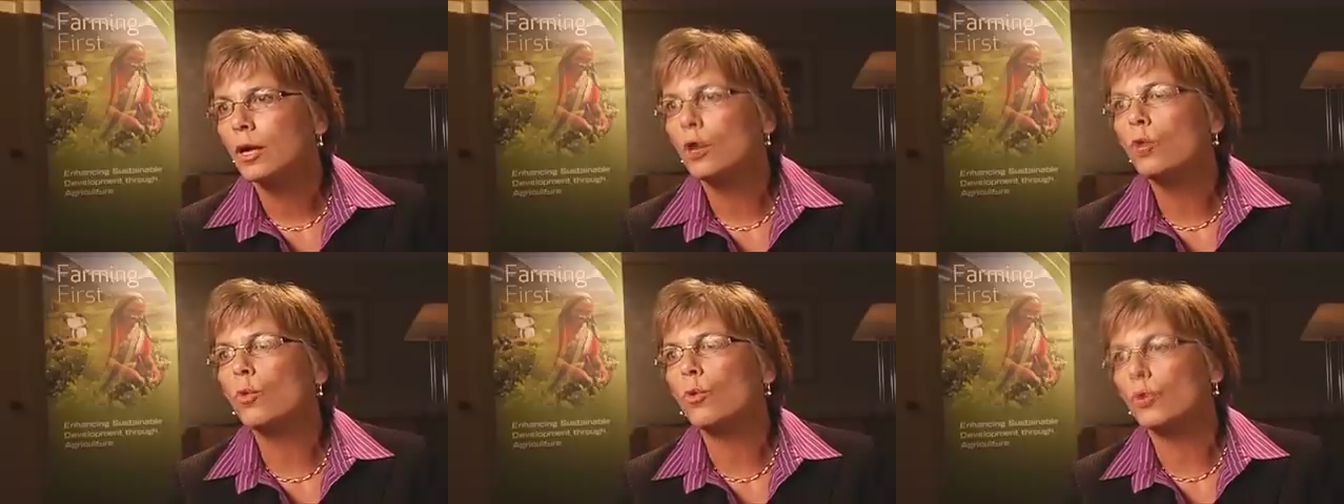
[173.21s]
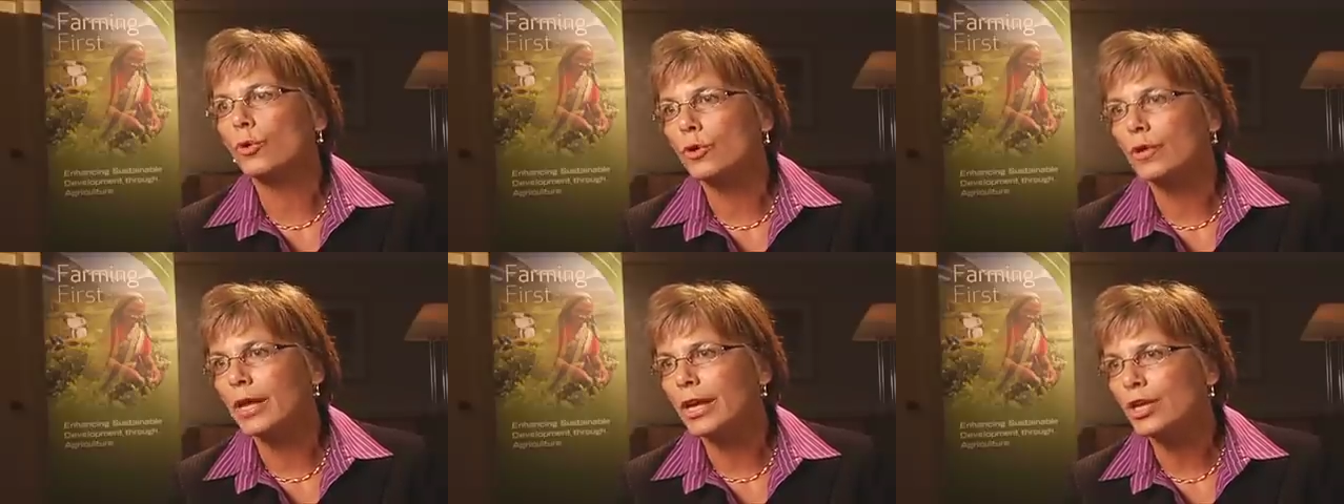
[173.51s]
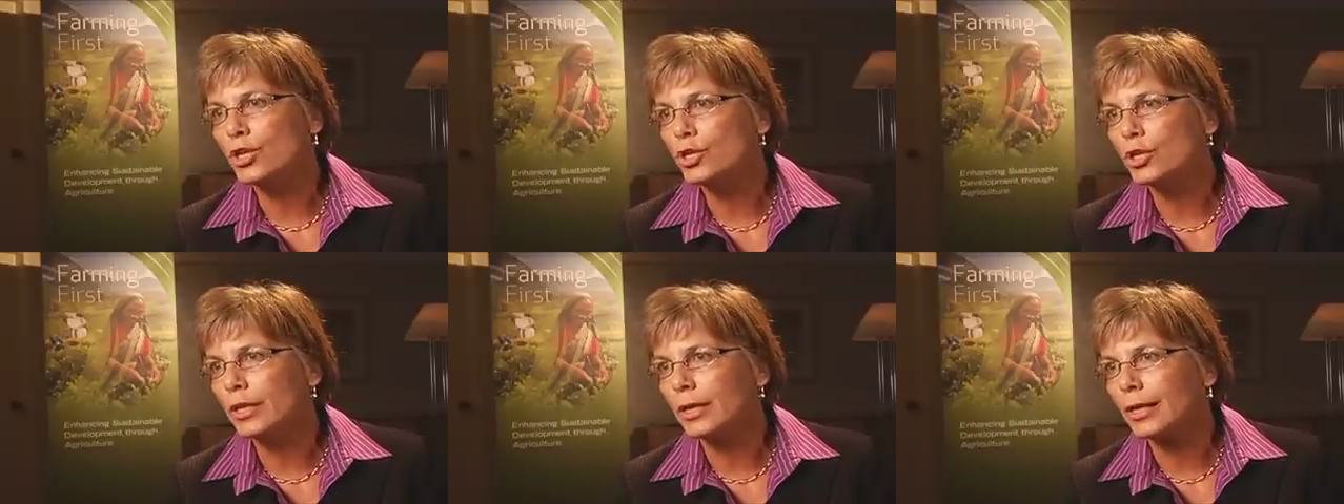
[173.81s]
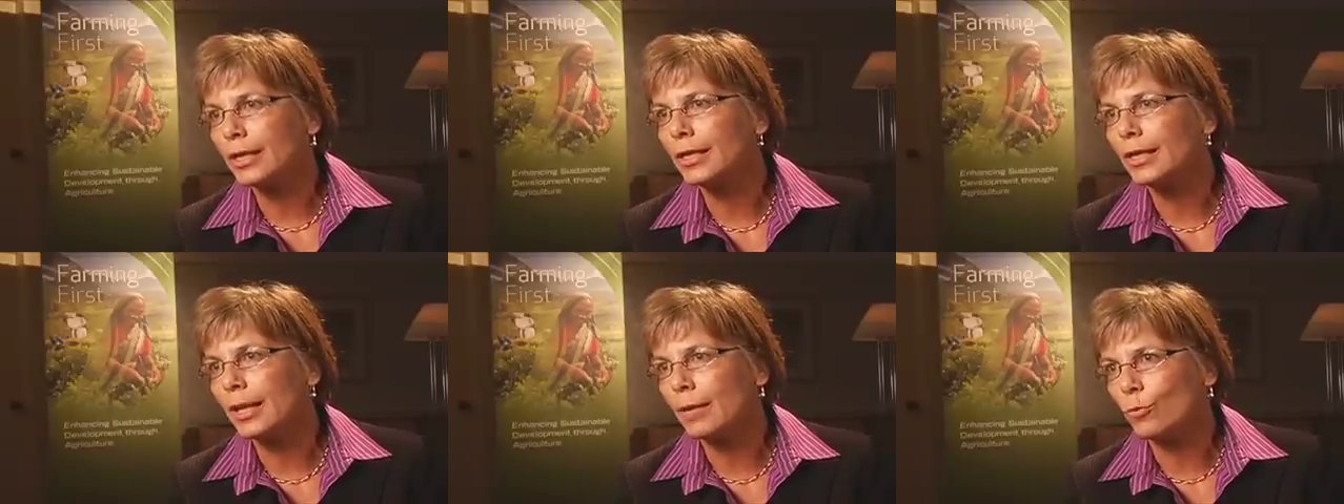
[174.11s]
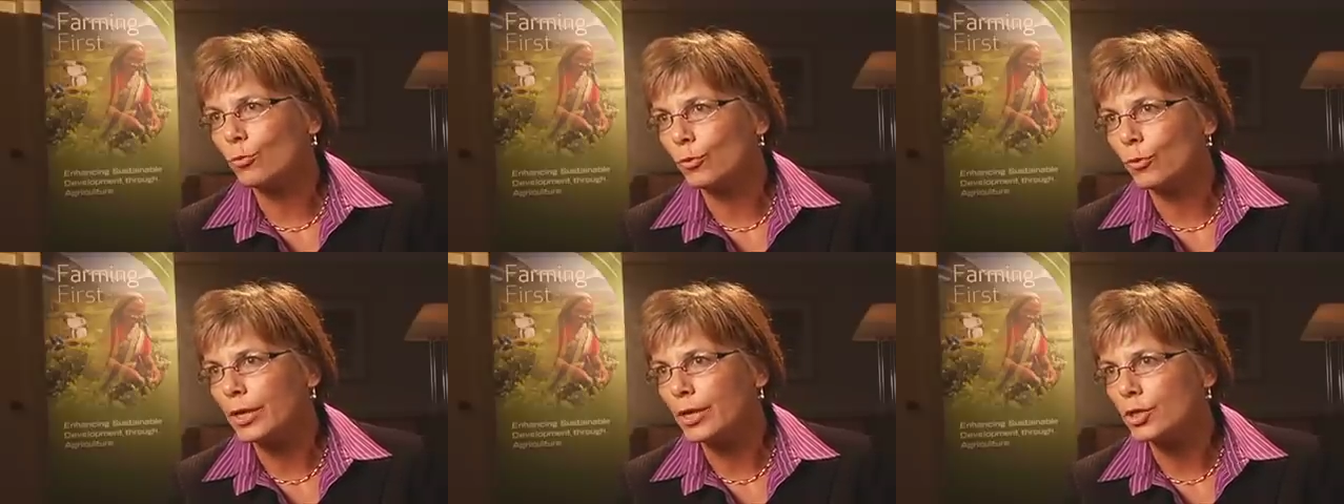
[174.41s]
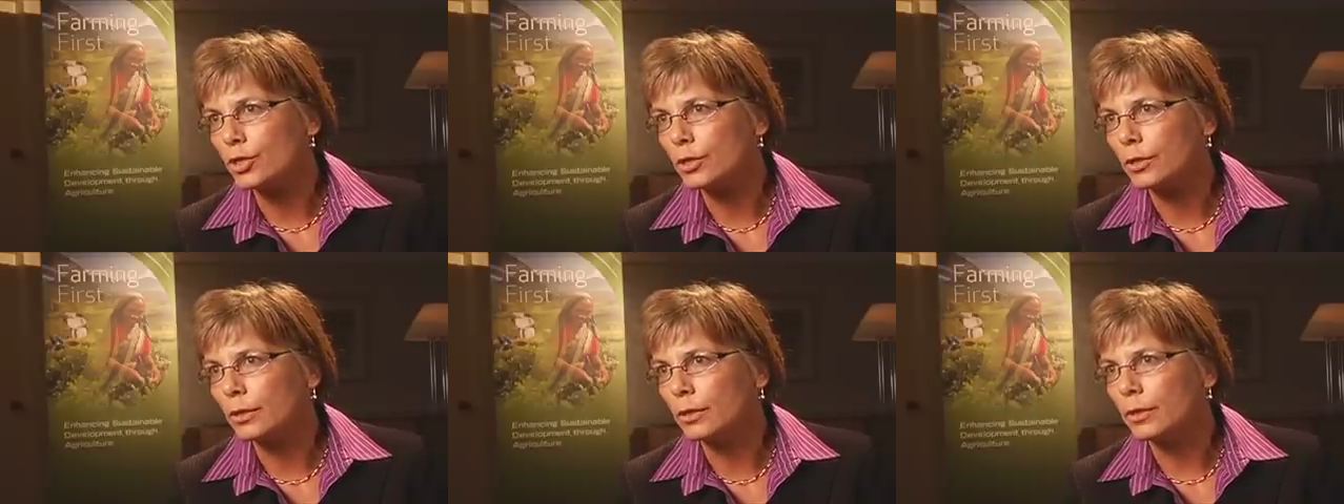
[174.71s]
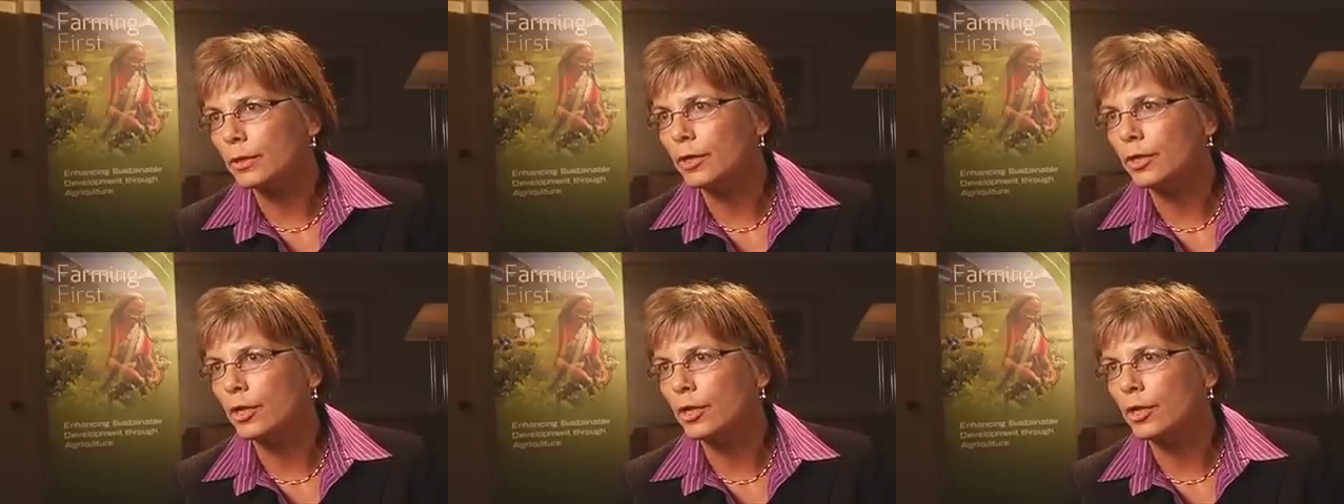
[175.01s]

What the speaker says: coordination and collaboration.